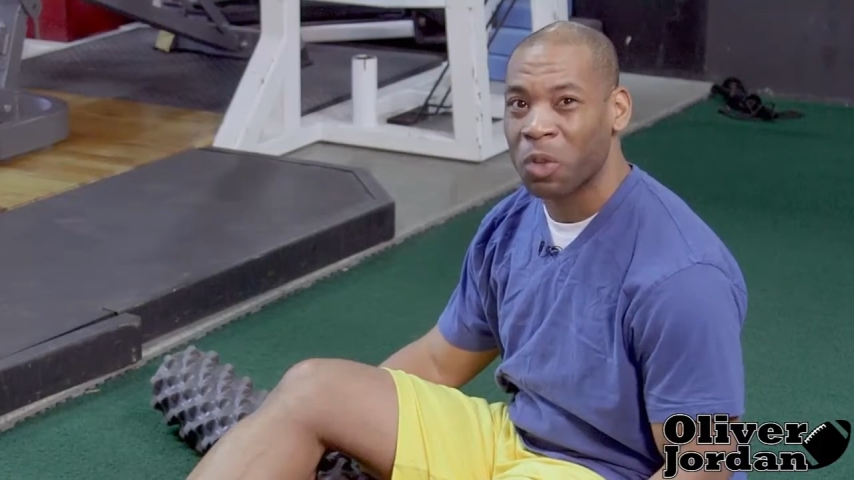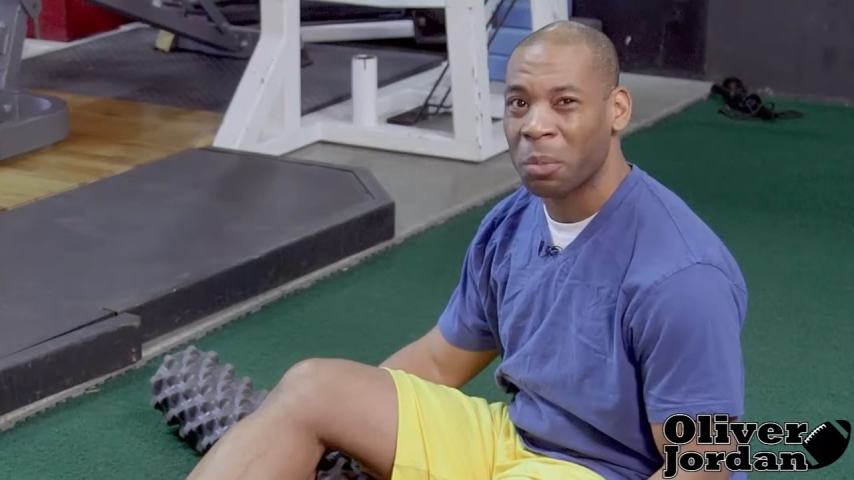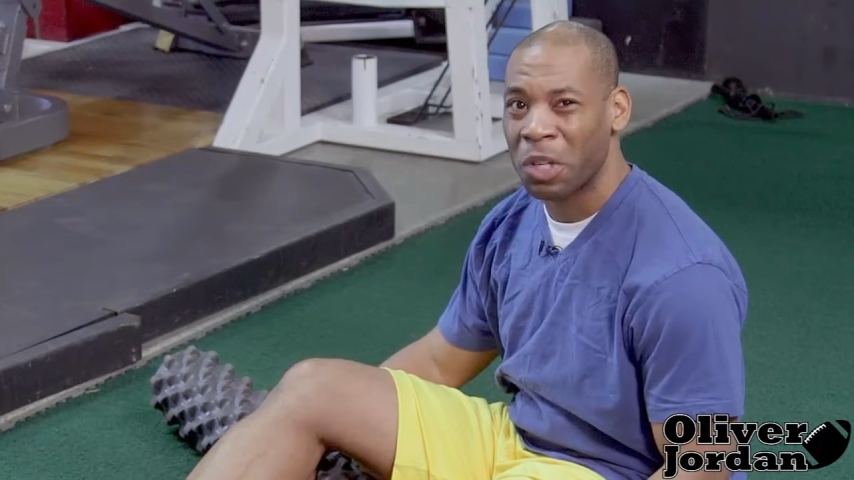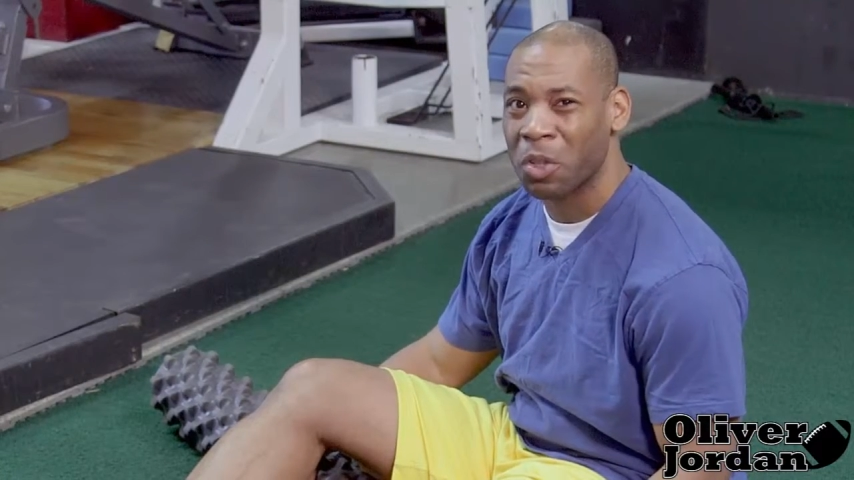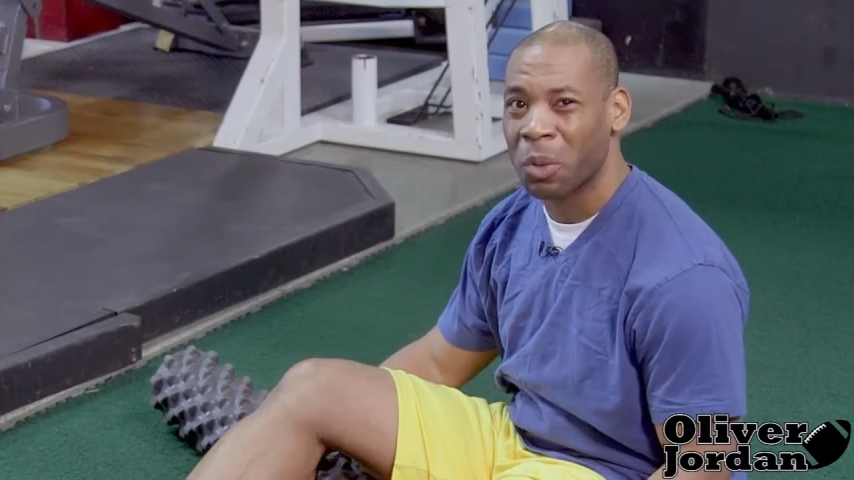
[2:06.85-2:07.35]
you
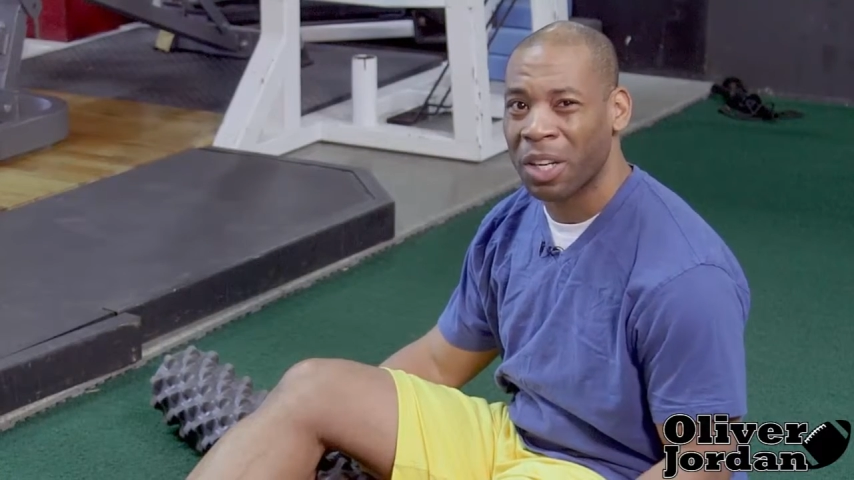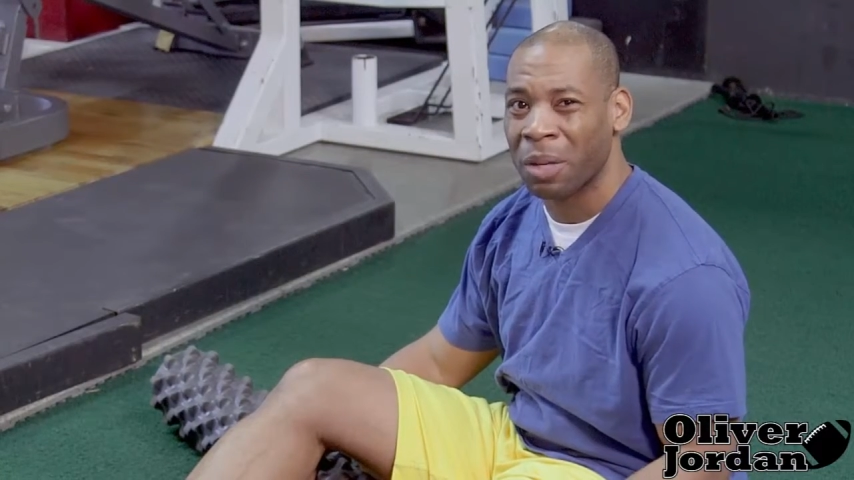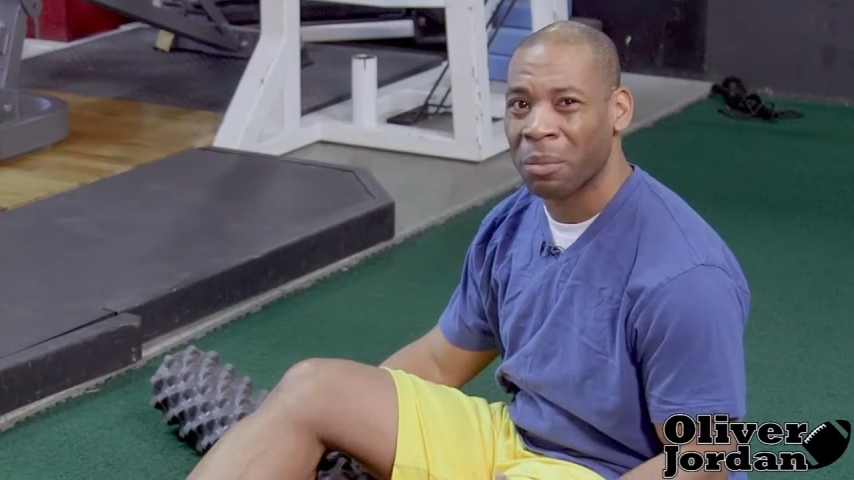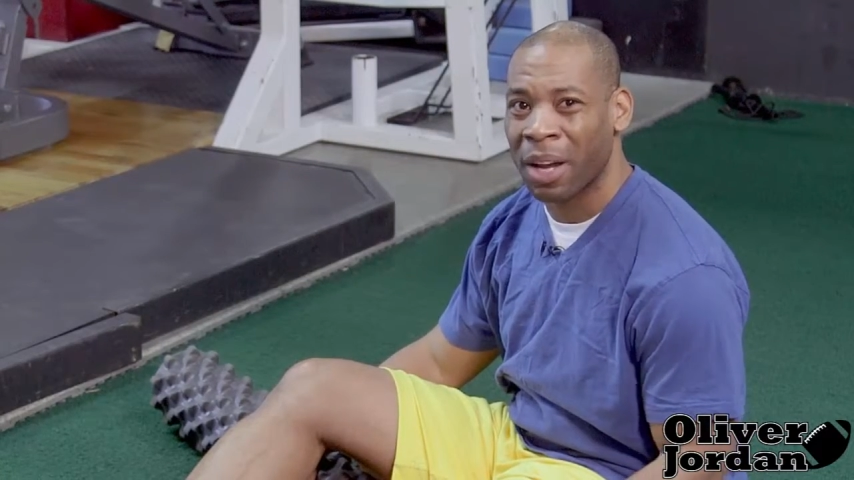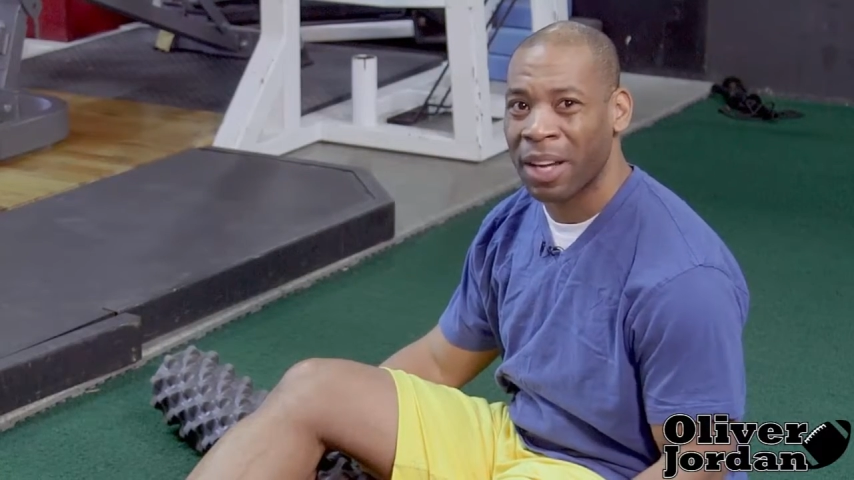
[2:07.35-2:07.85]
want to make sure we get
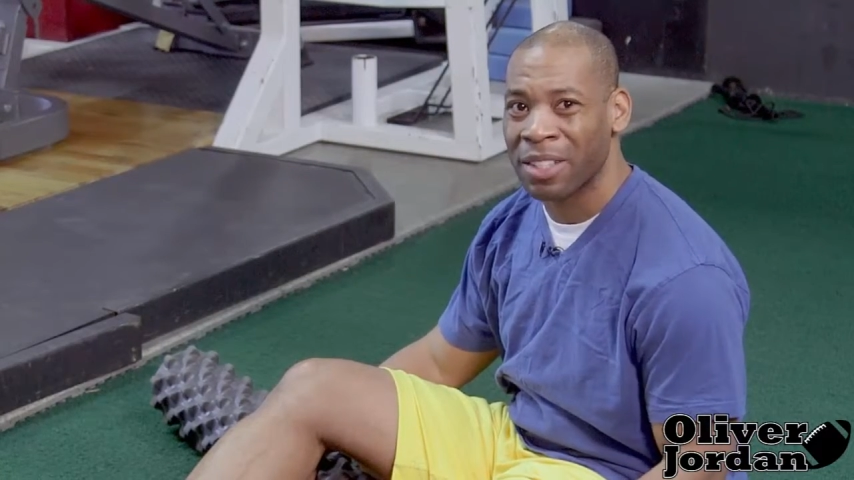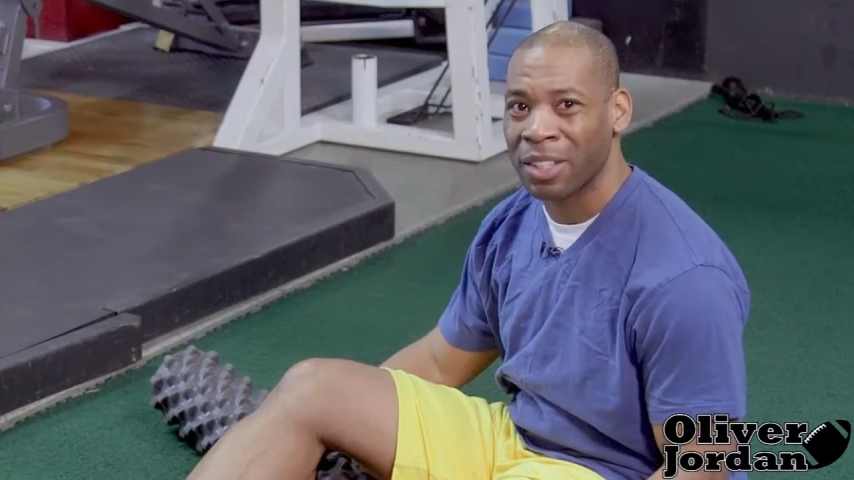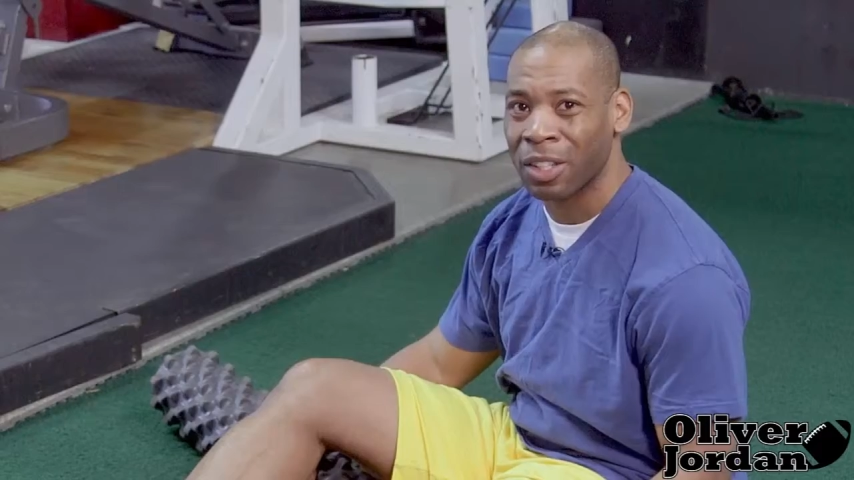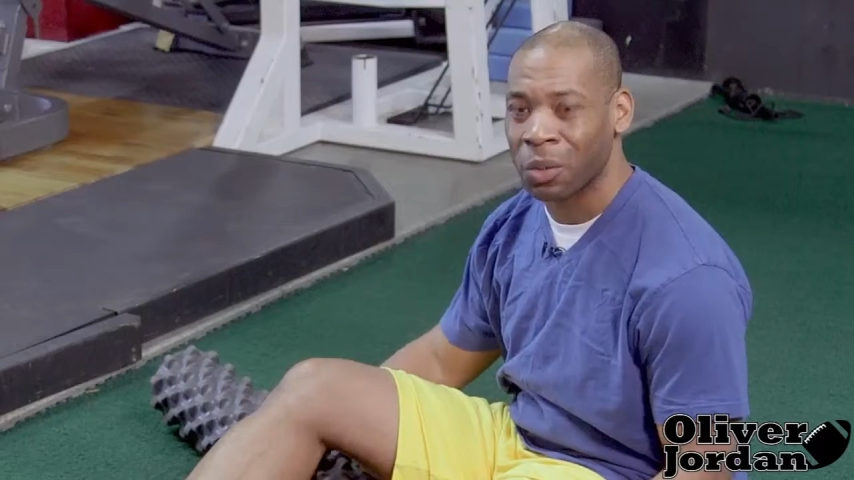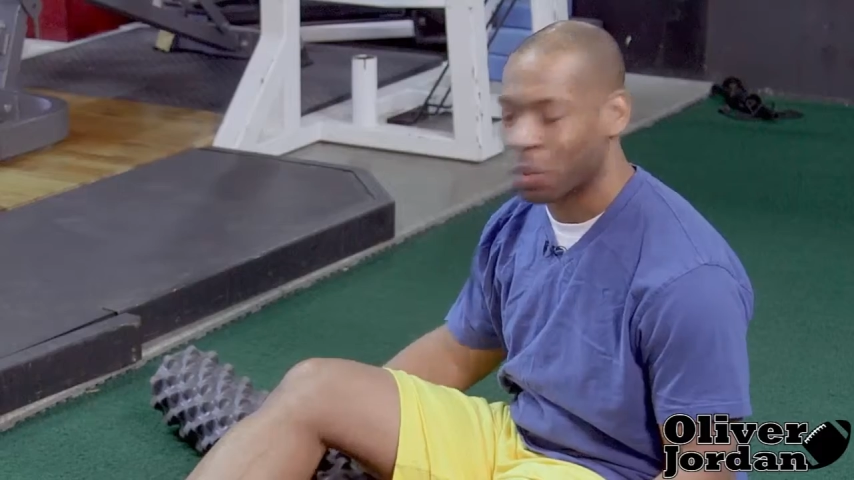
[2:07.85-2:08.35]
them nice
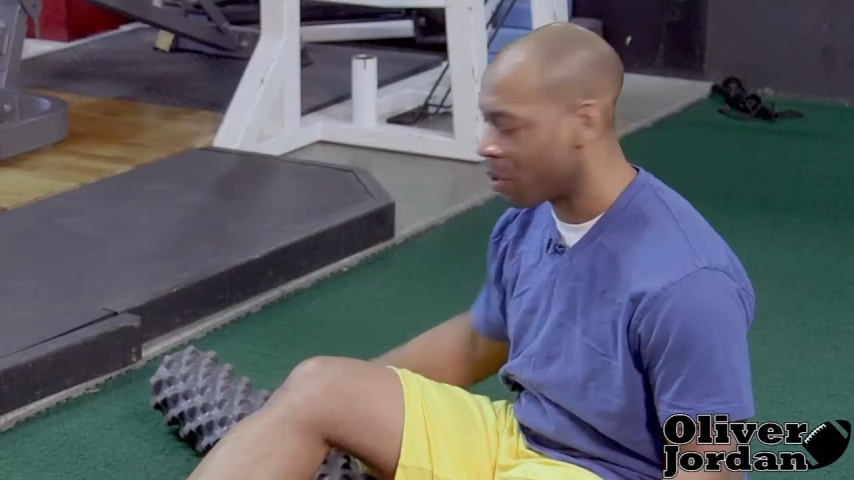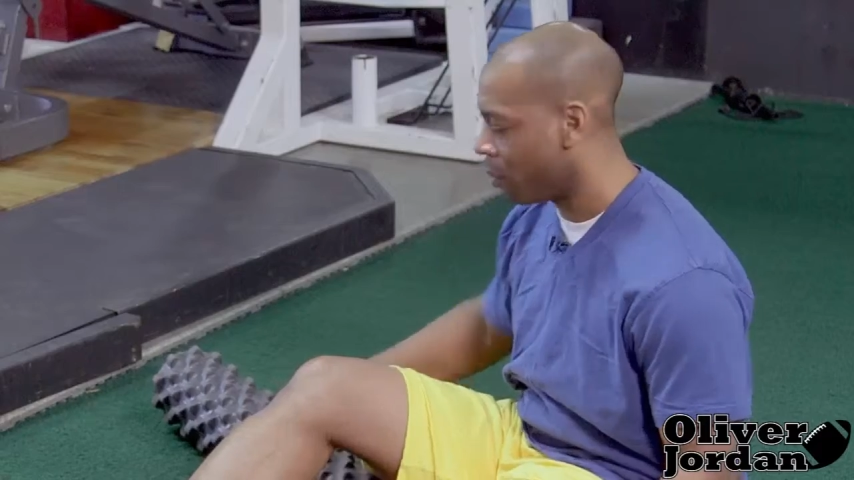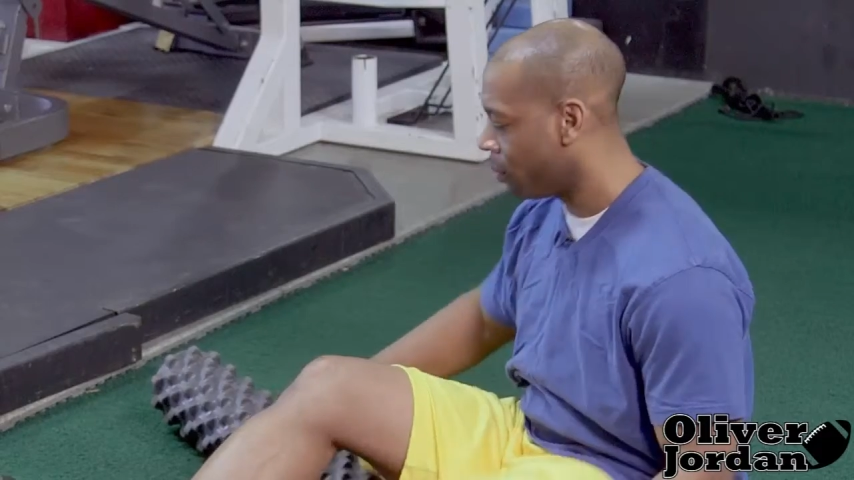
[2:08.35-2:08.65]
and loose.